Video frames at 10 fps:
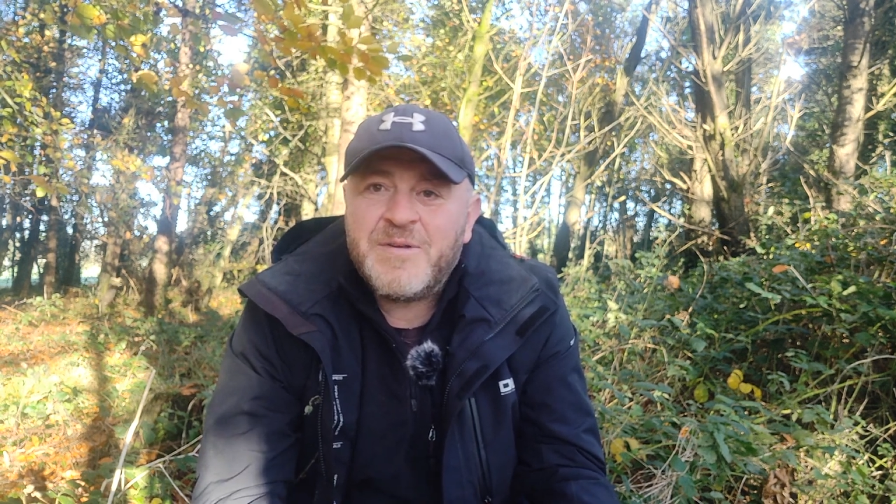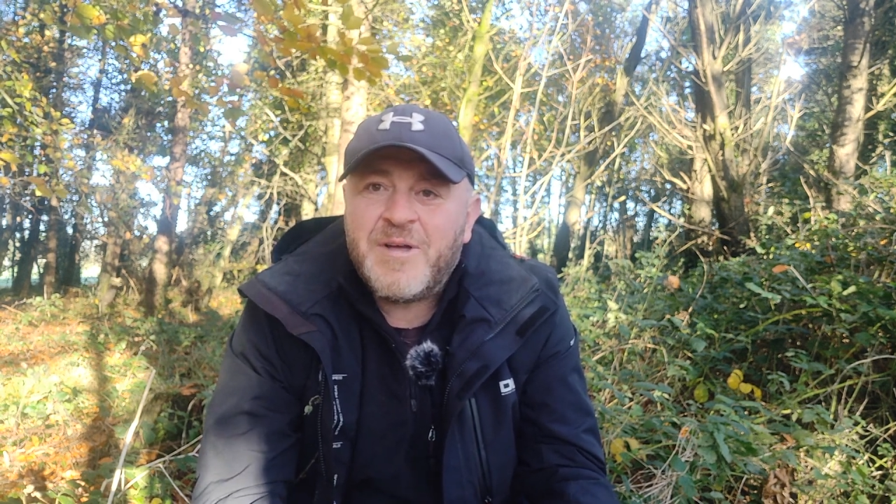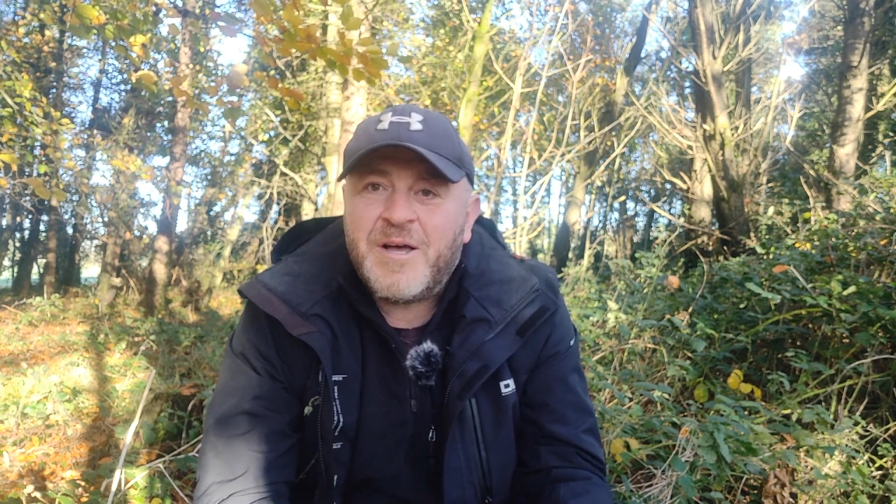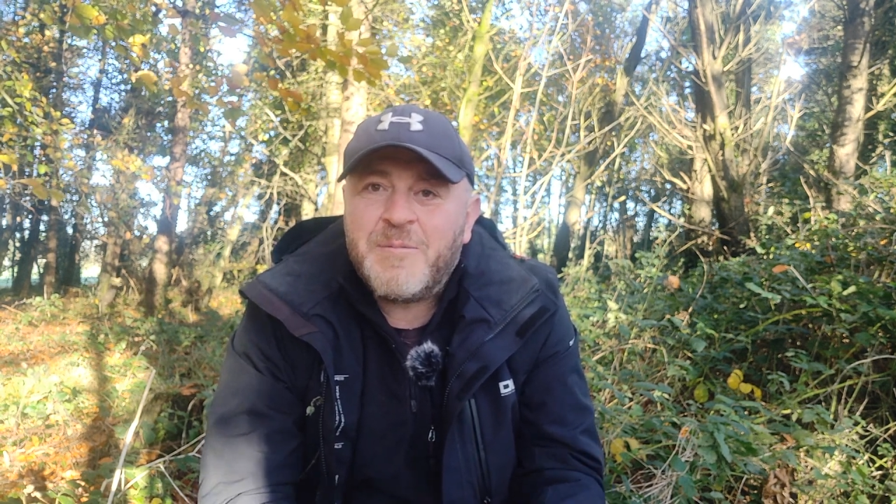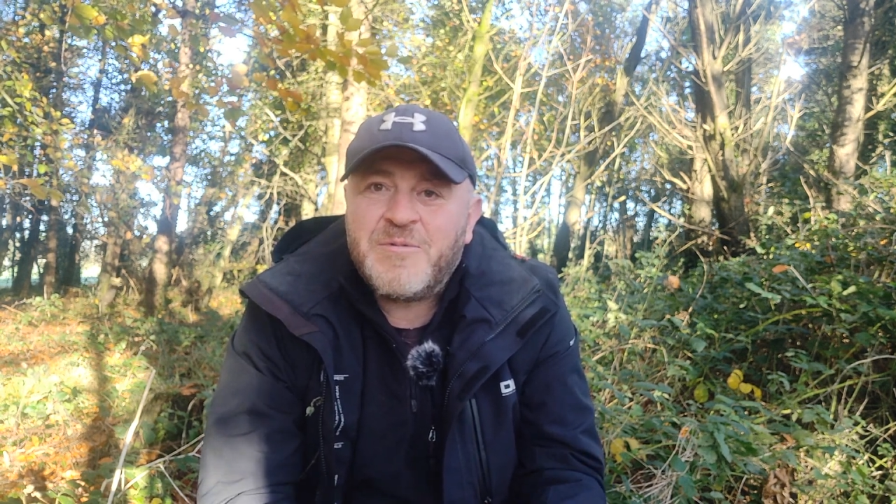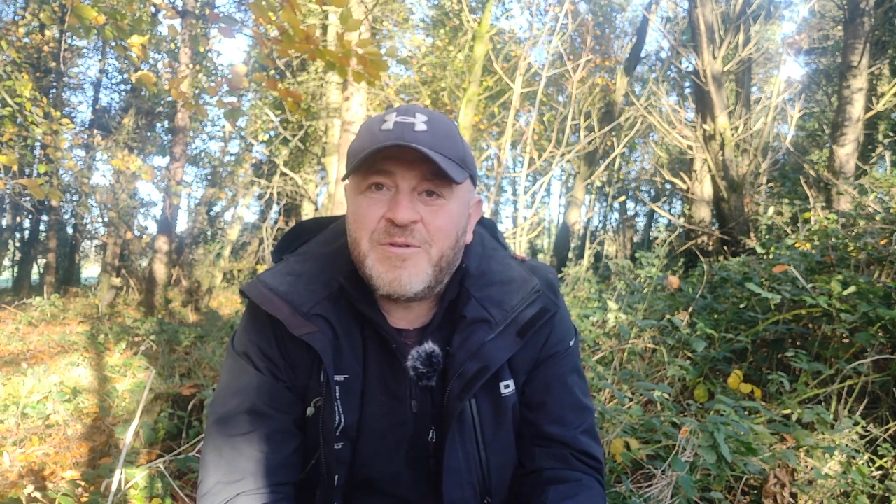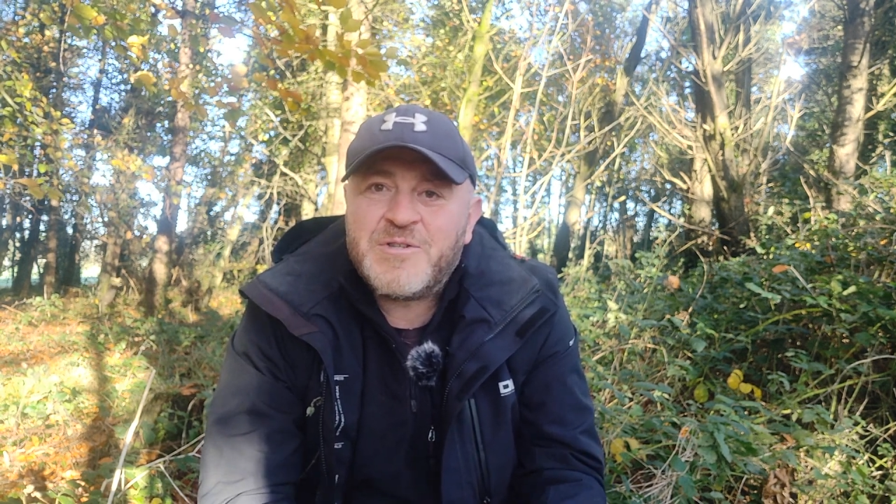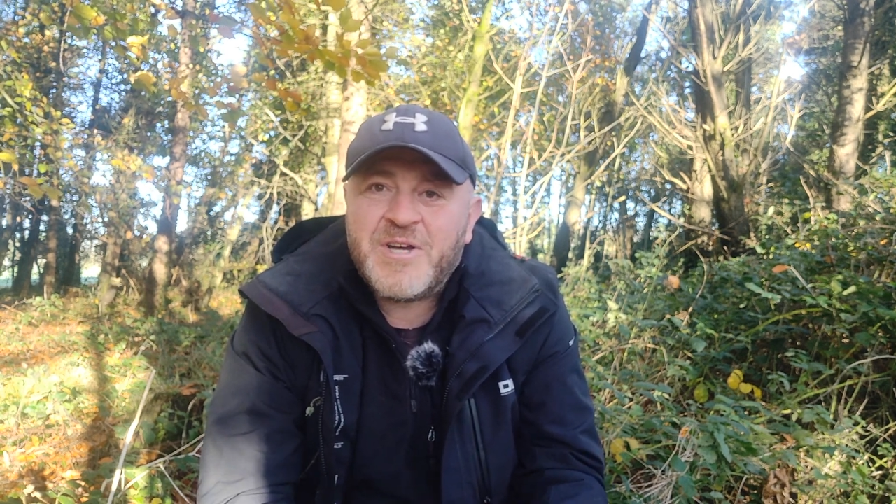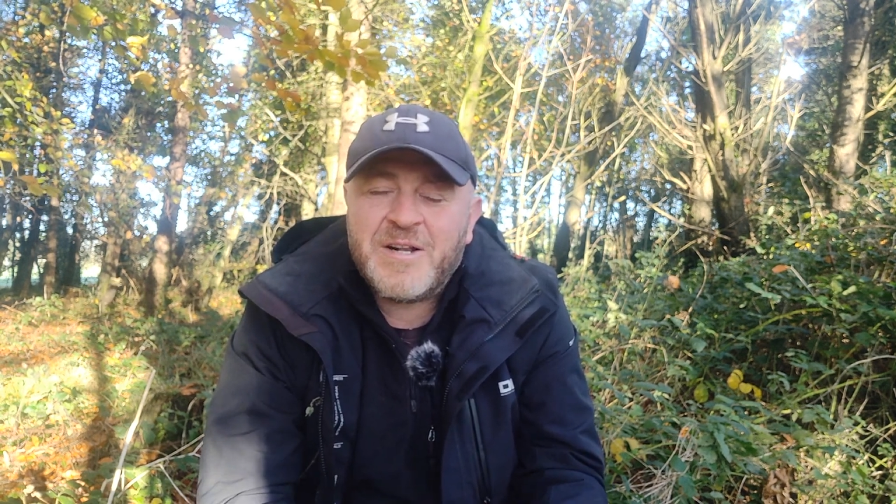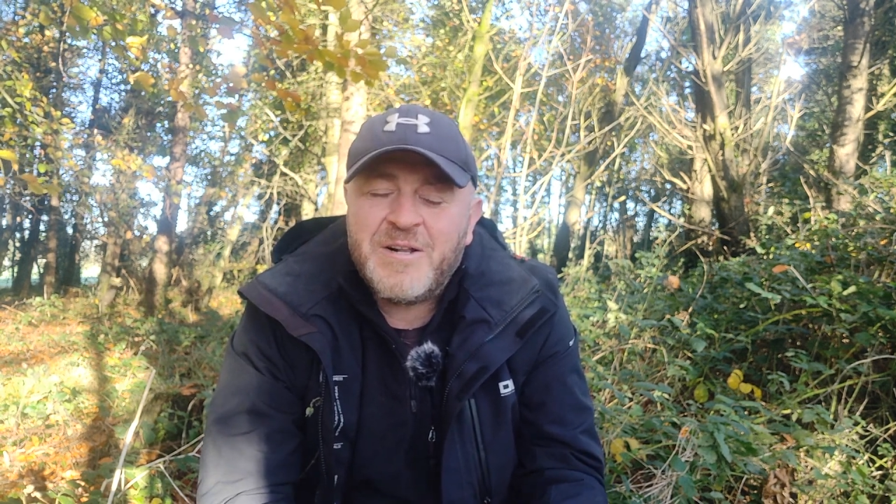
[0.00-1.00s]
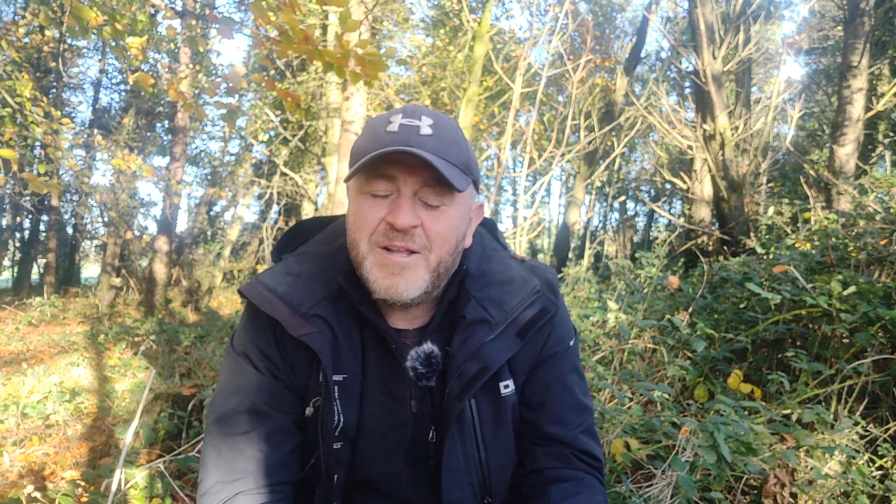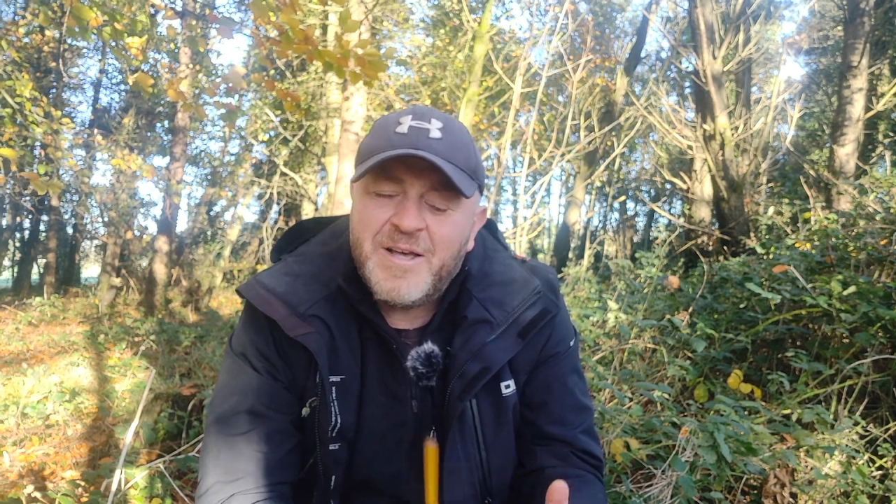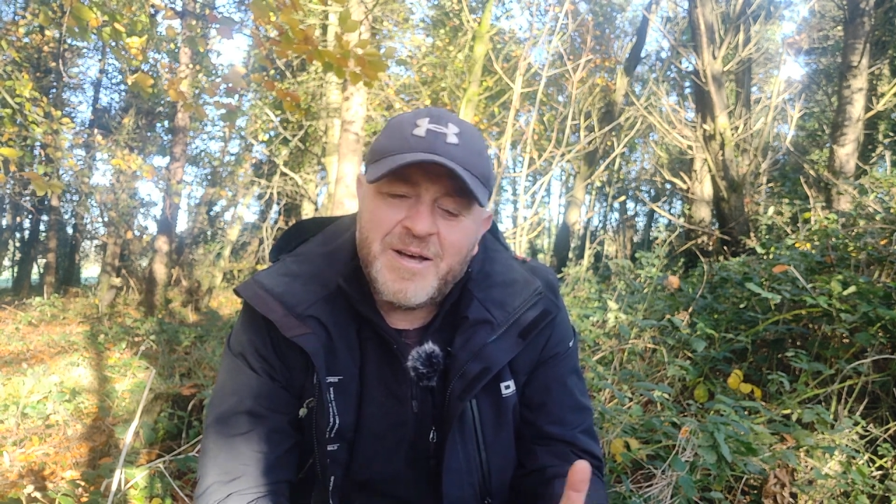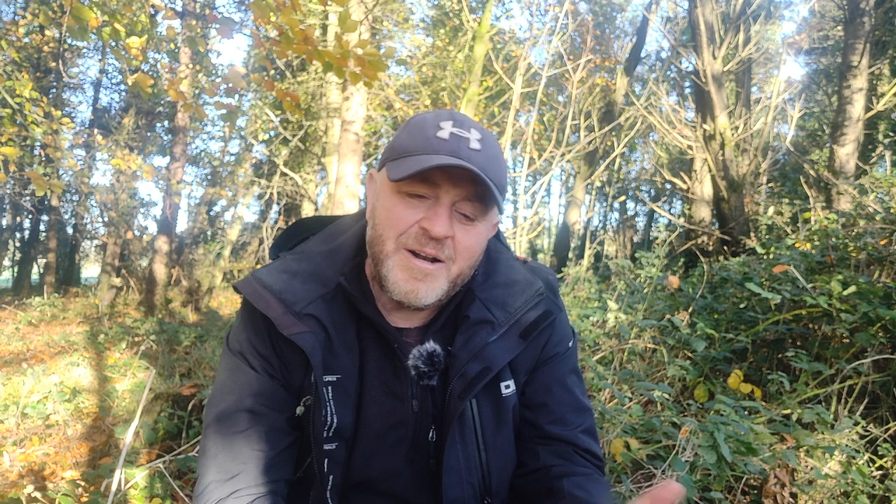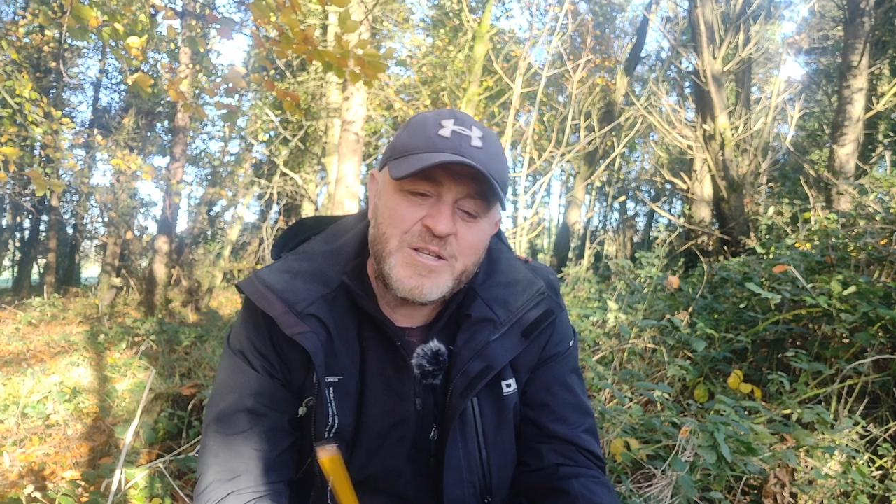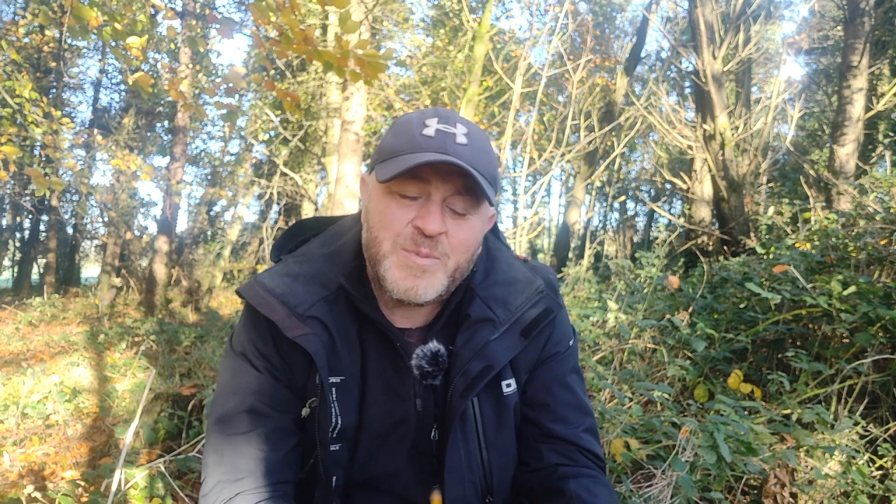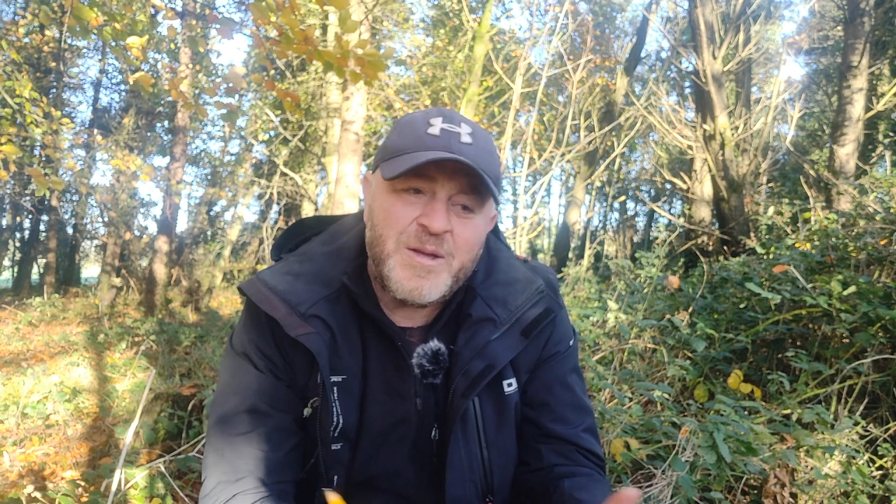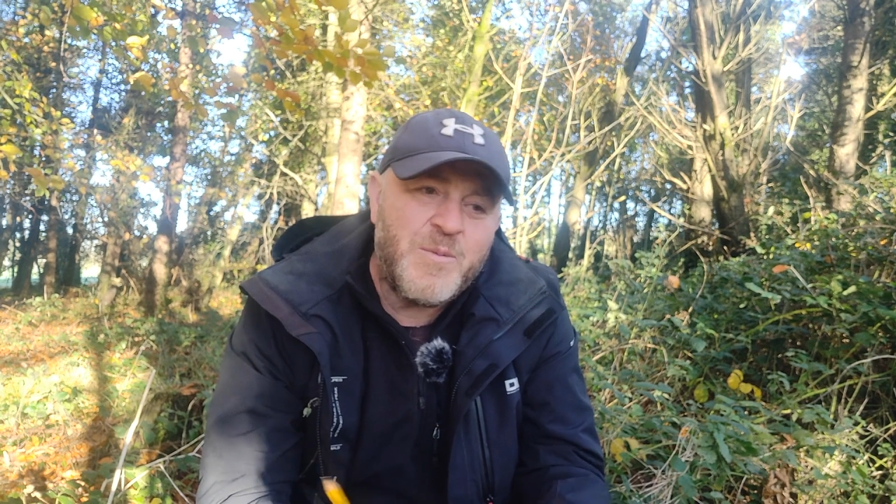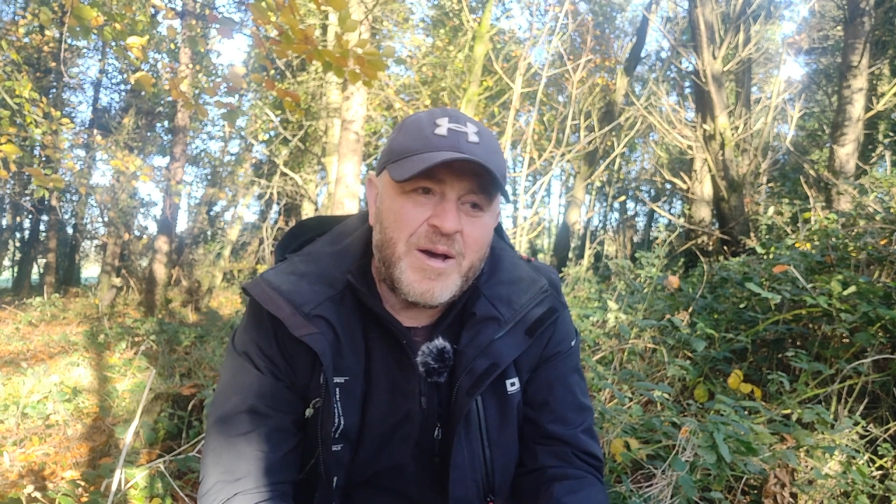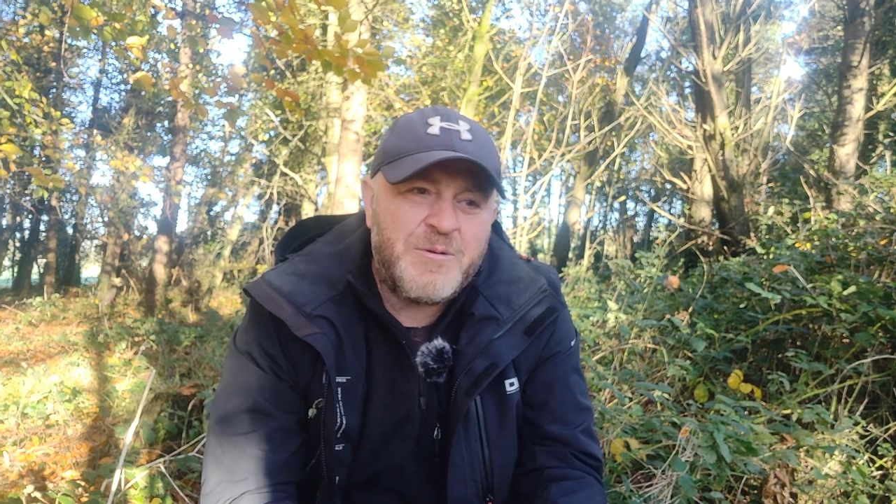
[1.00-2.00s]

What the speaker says: to the channel, and I'll explain why.